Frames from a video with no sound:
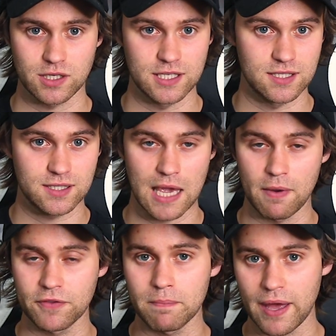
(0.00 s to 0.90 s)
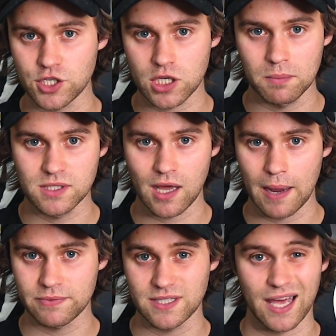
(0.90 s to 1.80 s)
He's came off the bench a couple of
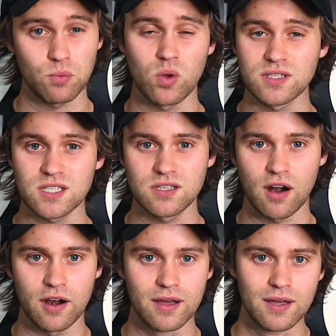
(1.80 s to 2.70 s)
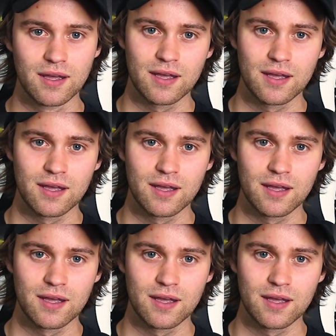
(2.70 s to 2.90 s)
times, he's had one start,